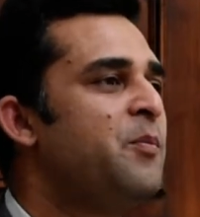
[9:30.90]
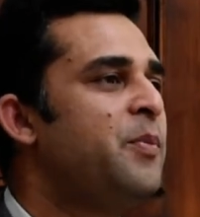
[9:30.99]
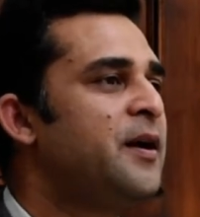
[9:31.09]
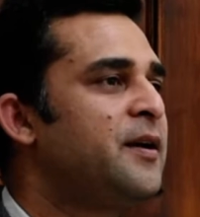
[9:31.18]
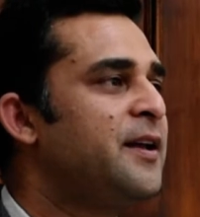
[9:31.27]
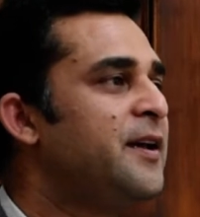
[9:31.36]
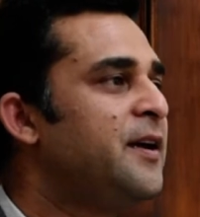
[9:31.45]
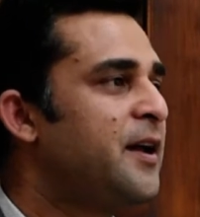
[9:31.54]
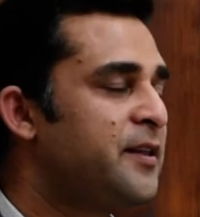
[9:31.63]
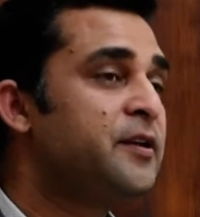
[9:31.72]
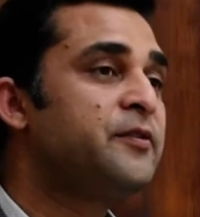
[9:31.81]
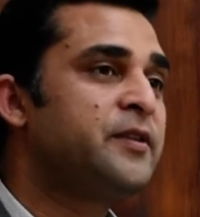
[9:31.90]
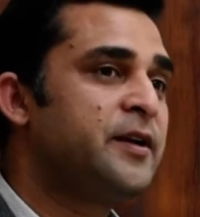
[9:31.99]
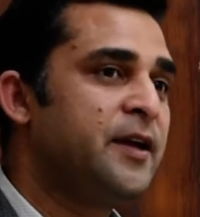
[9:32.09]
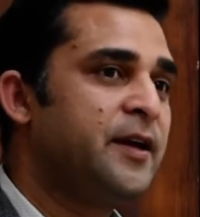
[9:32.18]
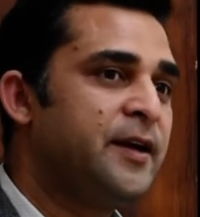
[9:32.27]
but at the end of the
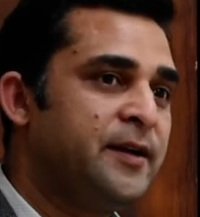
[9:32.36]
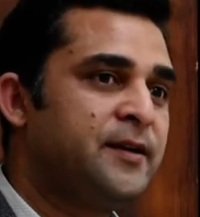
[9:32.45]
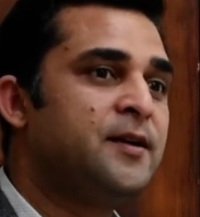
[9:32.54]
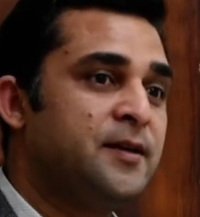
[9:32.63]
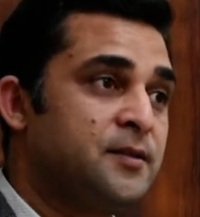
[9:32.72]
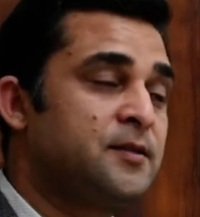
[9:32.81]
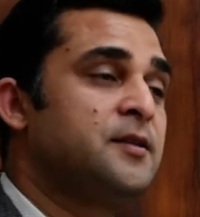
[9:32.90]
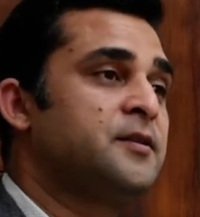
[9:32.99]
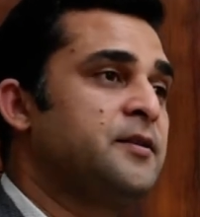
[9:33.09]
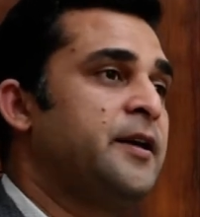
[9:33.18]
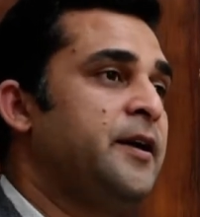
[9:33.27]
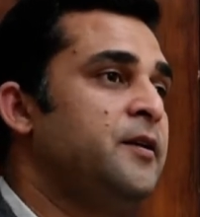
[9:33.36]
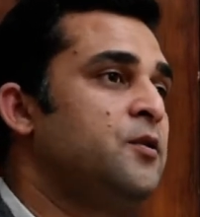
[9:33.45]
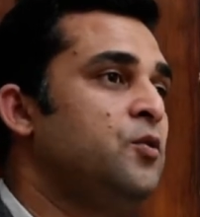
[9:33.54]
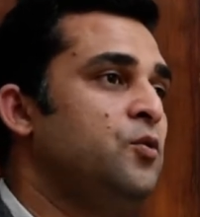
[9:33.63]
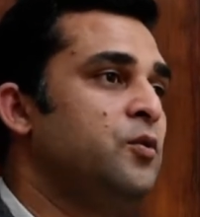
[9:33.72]
day, it is the state
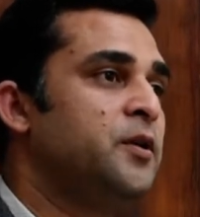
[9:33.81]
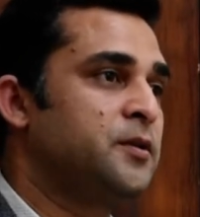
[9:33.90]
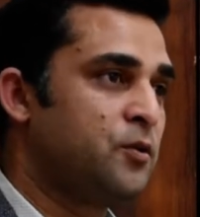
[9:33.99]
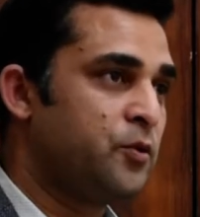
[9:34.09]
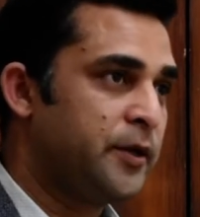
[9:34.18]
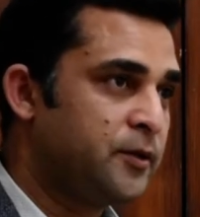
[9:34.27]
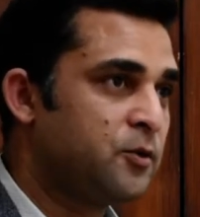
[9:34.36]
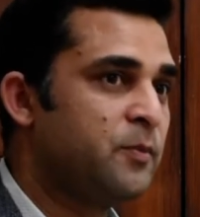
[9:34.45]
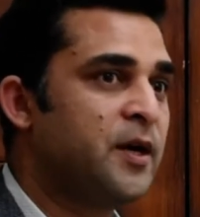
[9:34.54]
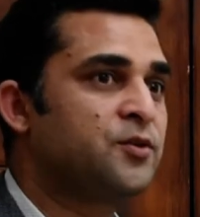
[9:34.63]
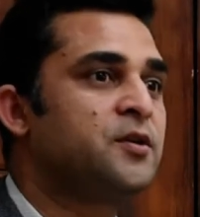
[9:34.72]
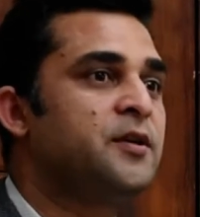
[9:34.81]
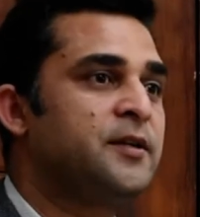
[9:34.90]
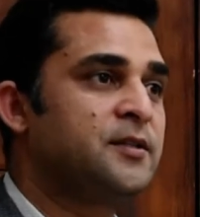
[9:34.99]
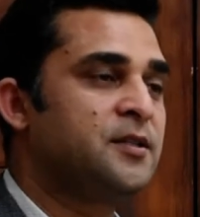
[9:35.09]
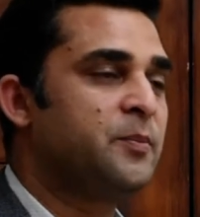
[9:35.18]
who is going to measure.
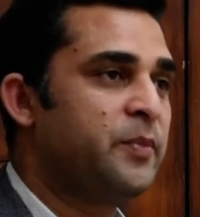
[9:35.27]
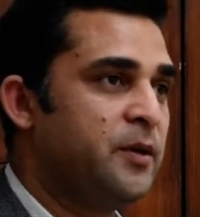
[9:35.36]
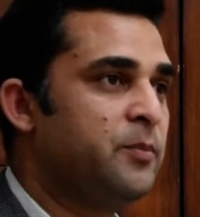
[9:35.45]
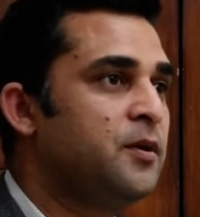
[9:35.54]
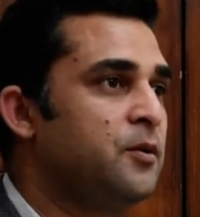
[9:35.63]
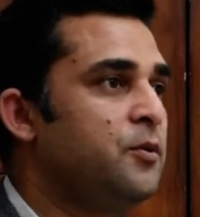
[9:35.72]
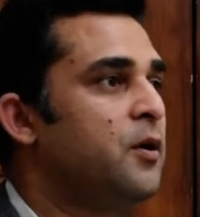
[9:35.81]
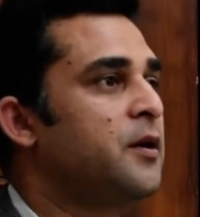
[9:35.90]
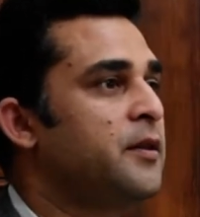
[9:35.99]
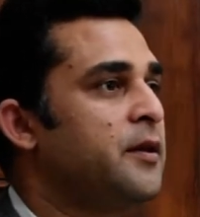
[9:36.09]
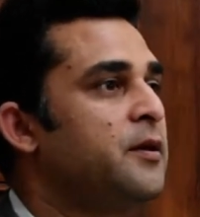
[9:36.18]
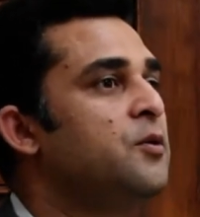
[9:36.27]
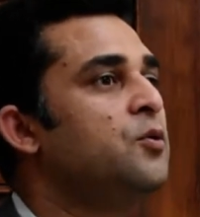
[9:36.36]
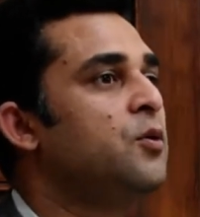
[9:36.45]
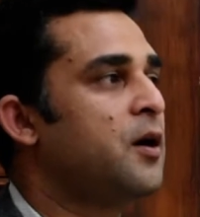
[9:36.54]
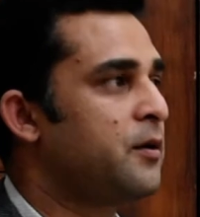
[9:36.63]
It is the people who are there
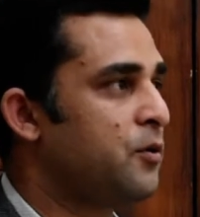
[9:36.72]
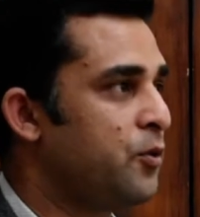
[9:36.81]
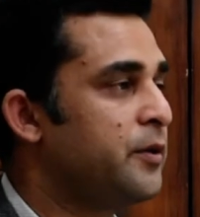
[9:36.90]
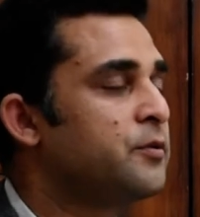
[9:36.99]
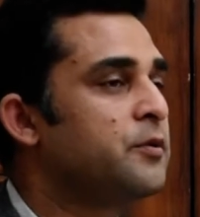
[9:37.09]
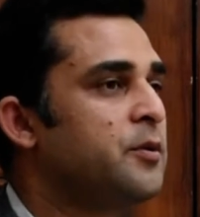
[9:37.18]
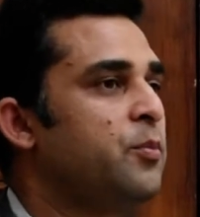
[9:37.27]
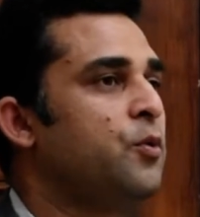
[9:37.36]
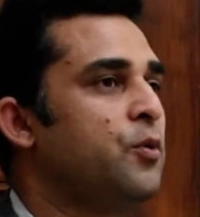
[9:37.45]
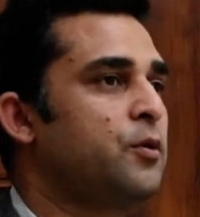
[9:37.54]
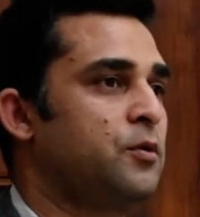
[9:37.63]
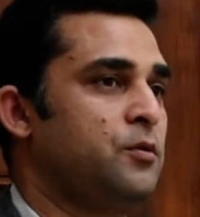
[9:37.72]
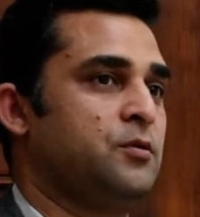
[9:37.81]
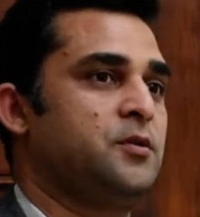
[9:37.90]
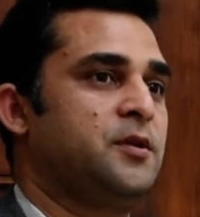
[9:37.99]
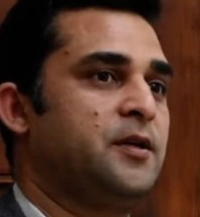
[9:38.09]
who are going to report on
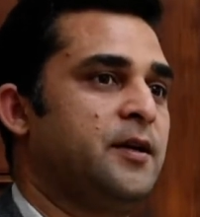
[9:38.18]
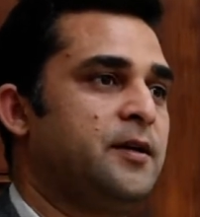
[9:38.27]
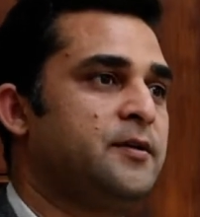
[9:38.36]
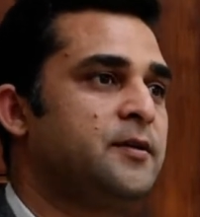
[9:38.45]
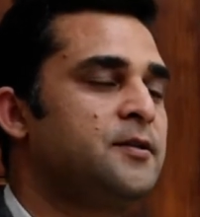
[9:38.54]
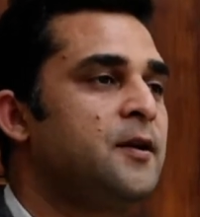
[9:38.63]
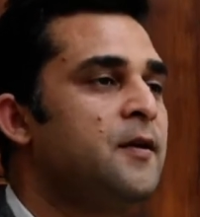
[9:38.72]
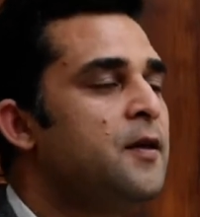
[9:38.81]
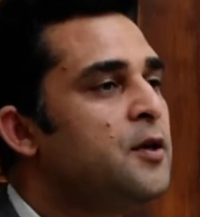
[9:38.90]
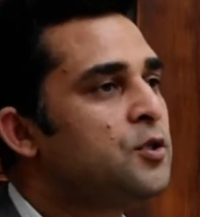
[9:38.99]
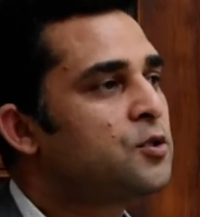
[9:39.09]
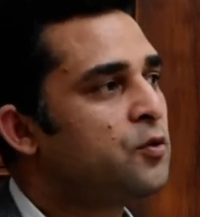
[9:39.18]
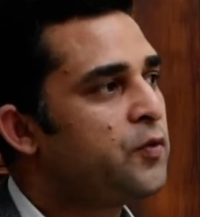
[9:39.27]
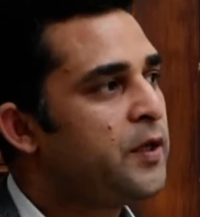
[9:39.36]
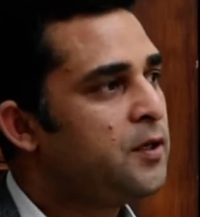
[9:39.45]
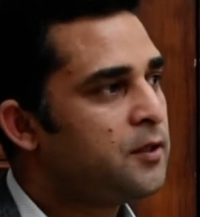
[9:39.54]
those indicators. So
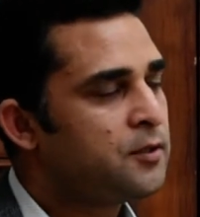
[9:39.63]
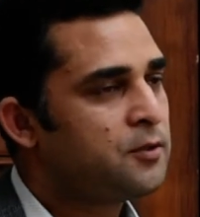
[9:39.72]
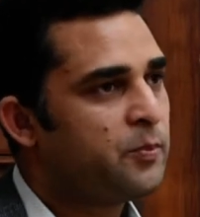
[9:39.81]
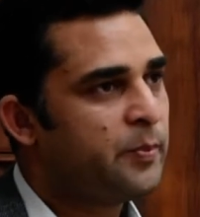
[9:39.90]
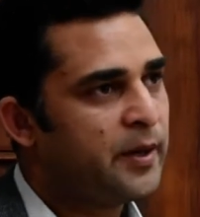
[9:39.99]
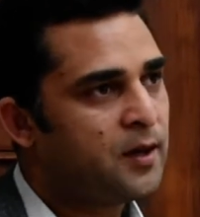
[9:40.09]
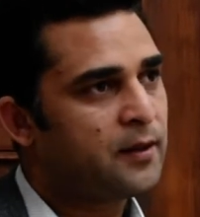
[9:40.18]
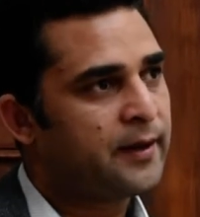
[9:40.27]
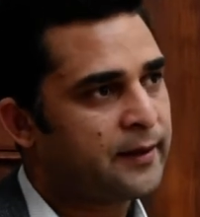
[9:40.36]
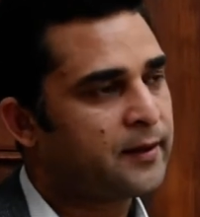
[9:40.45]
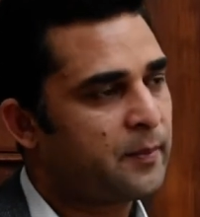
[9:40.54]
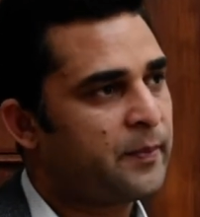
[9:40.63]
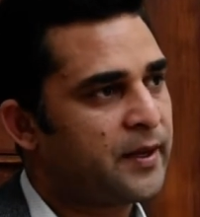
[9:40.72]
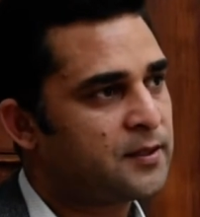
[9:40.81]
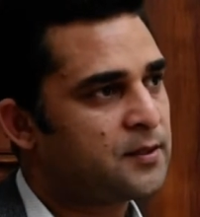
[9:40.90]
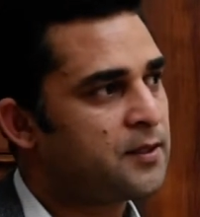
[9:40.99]
we need to build that
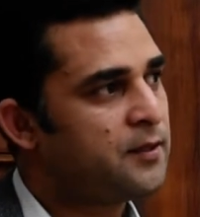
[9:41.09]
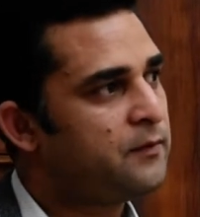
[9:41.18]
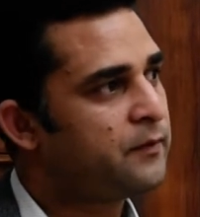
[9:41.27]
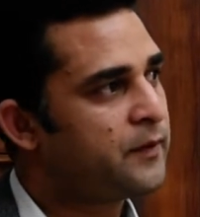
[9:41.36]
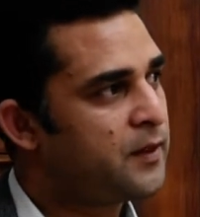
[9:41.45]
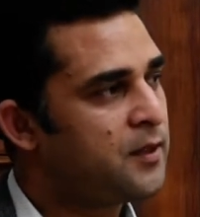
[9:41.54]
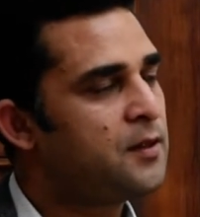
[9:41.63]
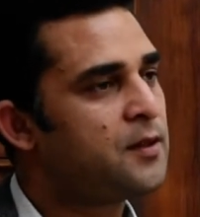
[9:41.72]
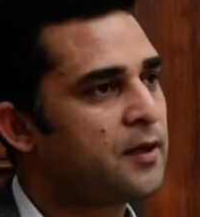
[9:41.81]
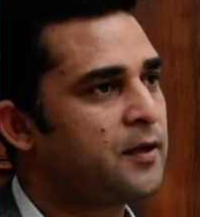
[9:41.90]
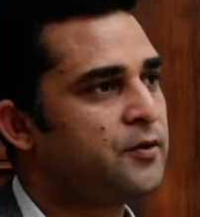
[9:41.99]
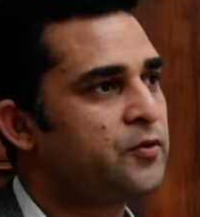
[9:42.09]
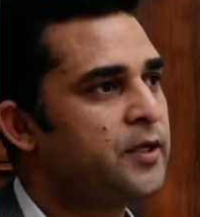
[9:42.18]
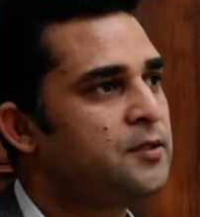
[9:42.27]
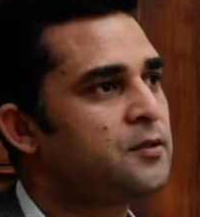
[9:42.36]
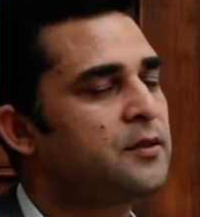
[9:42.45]
capacity within the
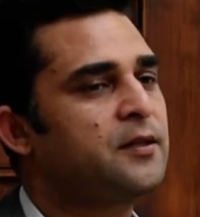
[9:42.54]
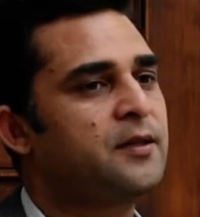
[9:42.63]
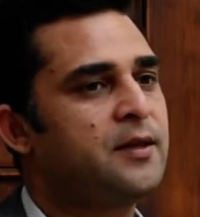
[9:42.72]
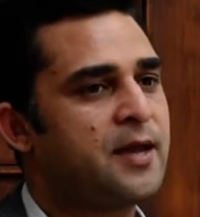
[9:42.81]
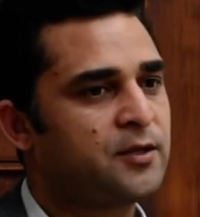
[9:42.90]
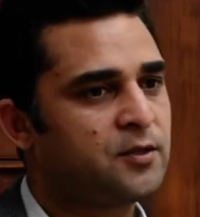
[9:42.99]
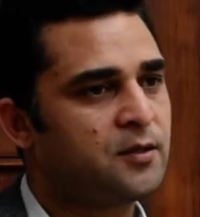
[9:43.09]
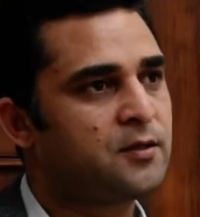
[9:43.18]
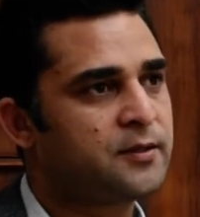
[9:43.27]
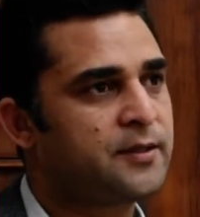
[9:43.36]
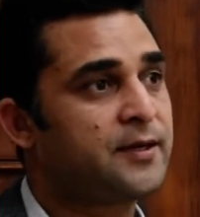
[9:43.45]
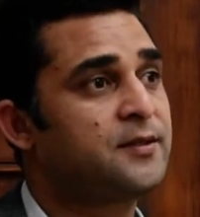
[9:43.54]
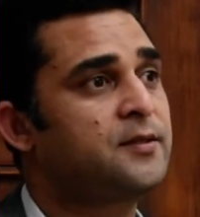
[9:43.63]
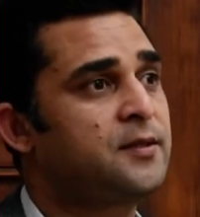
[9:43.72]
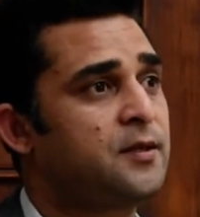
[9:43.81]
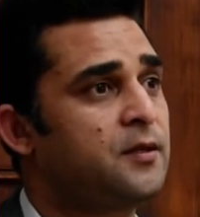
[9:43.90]
country so that the national
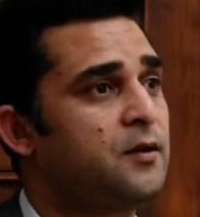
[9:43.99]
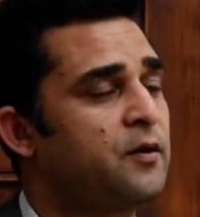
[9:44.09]
statistical